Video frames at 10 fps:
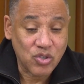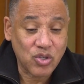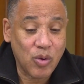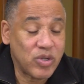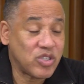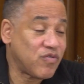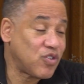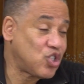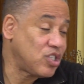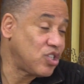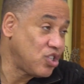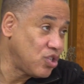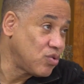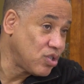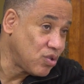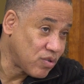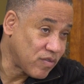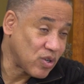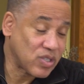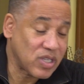So I went to Virginia Union
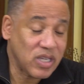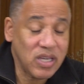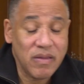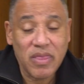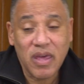University.